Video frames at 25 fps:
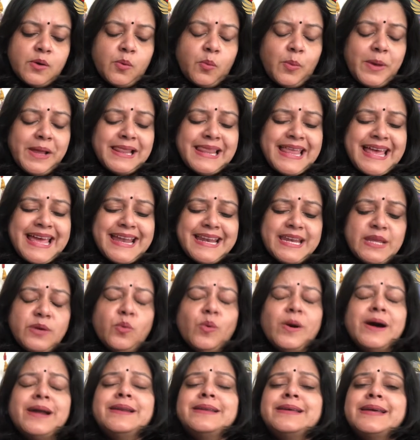Well,
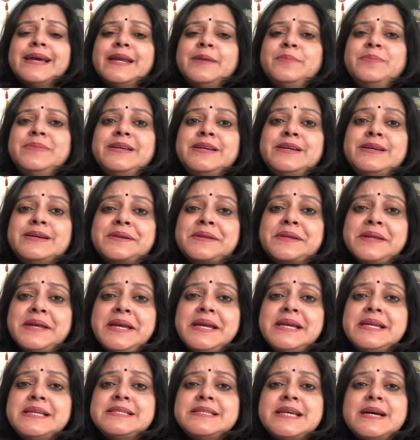anyone can be
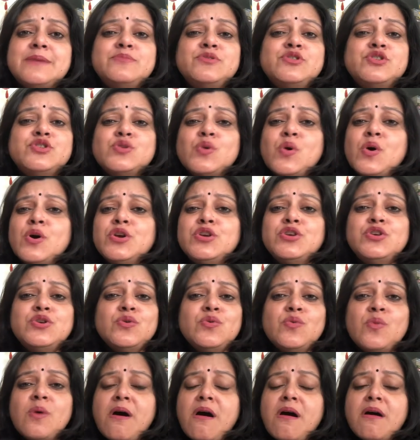great. I'm sure
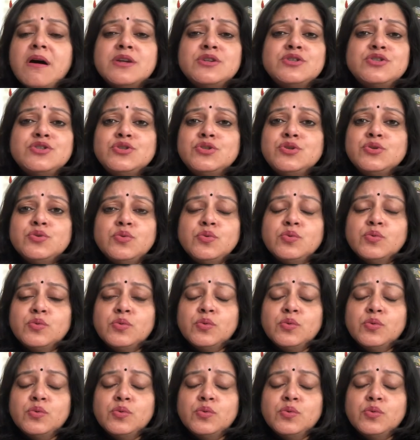you are too."